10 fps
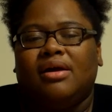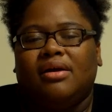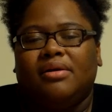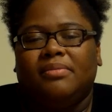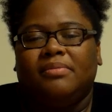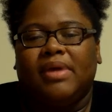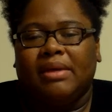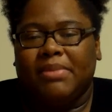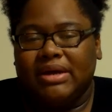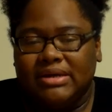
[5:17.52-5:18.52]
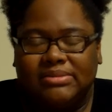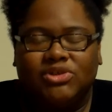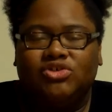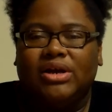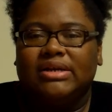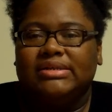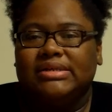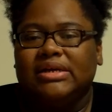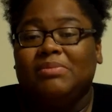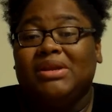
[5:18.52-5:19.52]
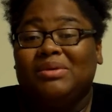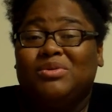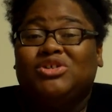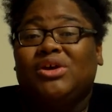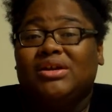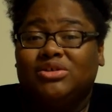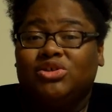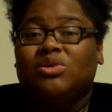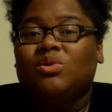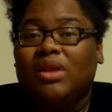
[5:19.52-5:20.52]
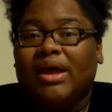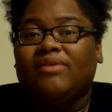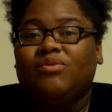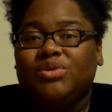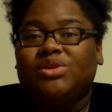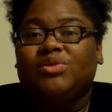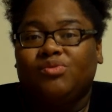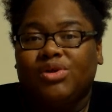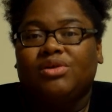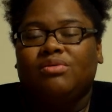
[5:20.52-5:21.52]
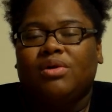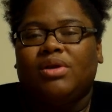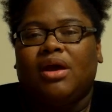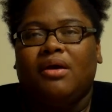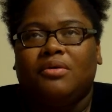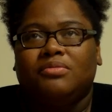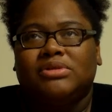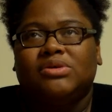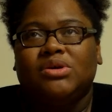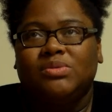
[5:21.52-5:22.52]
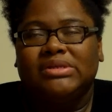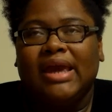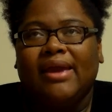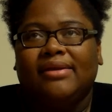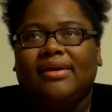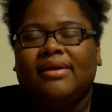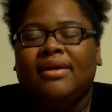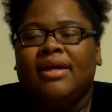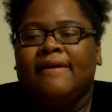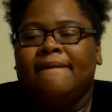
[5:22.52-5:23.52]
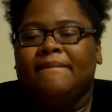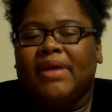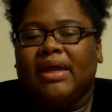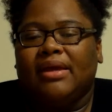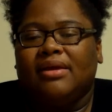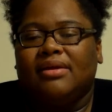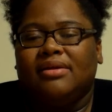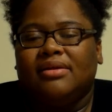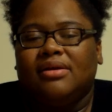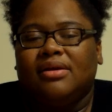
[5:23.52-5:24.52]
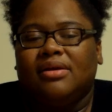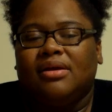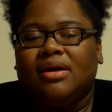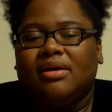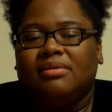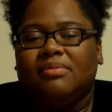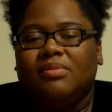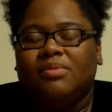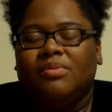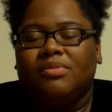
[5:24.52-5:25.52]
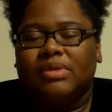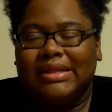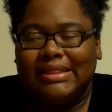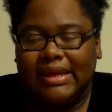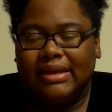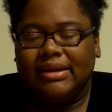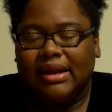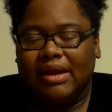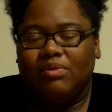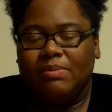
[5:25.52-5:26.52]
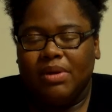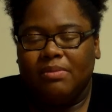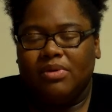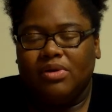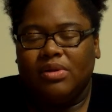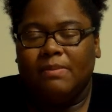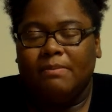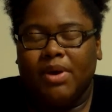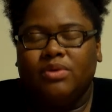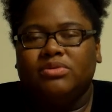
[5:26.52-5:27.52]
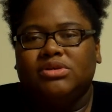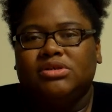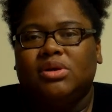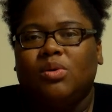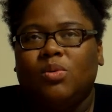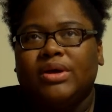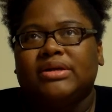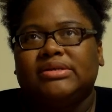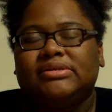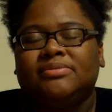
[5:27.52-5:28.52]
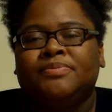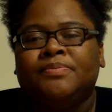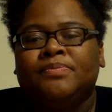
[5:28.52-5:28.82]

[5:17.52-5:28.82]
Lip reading: And my husband's trying to see them, and then we're trying to juggle life with a 3-year-old at home. So it was hectic, and the thing that I remember the most was